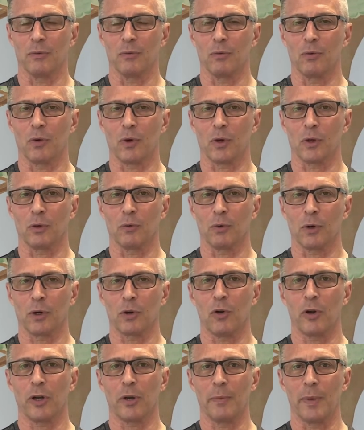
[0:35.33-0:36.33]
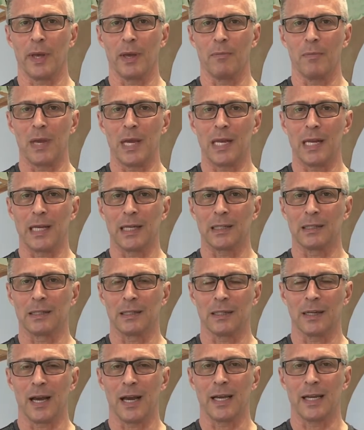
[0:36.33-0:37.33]
We're going to be meeting
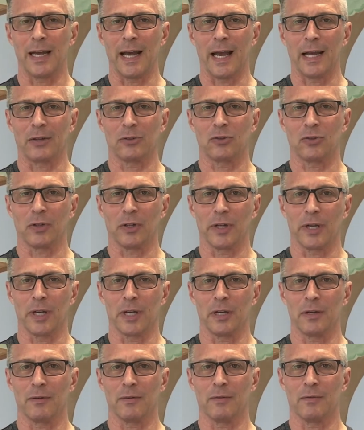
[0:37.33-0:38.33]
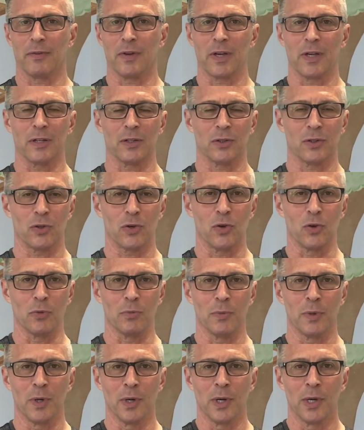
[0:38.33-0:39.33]
tonight actually via
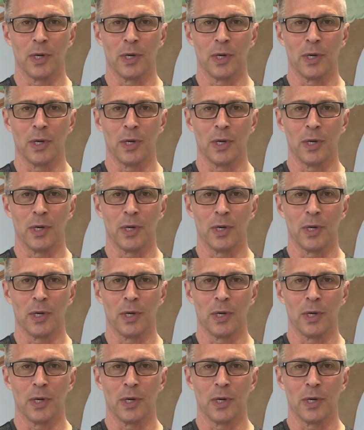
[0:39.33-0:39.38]
Zoom